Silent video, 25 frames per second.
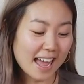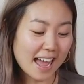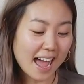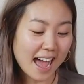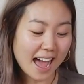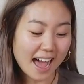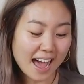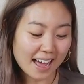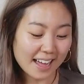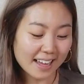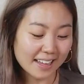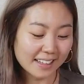
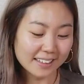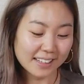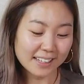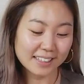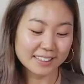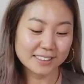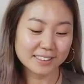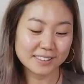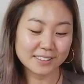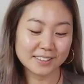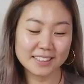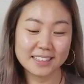I
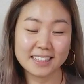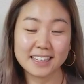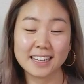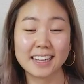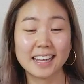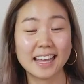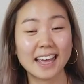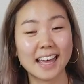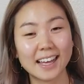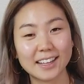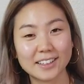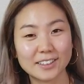like to lit
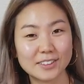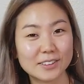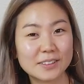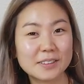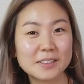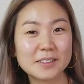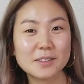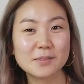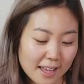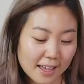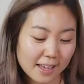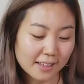a
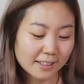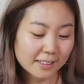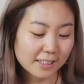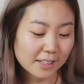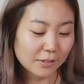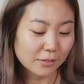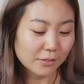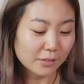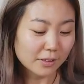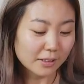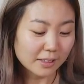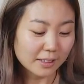candle, and
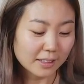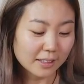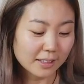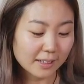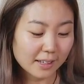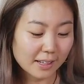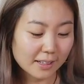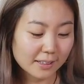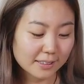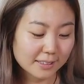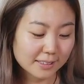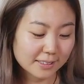it really
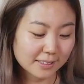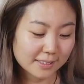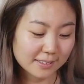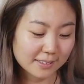gets